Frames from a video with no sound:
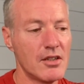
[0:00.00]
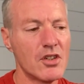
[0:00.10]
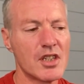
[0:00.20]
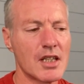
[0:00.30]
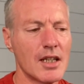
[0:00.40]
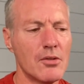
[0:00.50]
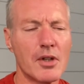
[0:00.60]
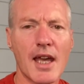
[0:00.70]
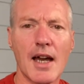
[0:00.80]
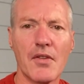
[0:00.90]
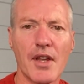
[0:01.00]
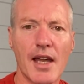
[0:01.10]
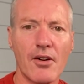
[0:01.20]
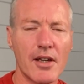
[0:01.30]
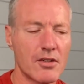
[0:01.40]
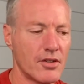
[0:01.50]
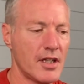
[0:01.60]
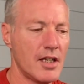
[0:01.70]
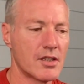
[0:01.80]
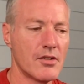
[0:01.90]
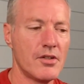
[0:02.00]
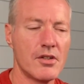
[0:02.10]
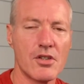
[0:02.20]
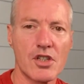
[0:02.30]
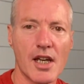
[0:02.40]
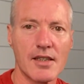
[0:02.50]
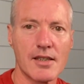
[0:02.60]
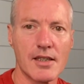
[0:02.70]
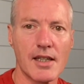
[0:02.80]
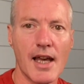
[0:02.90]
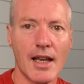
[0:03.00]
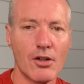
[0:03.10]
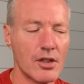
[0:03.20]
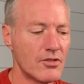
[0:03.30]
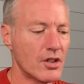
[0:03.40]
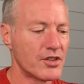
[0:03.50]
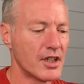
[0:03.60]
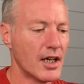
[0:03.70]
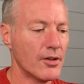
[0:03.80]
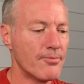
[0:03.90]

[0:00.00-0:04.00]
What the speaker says: got this little countdown icon here so you can check to see how long you've got to go.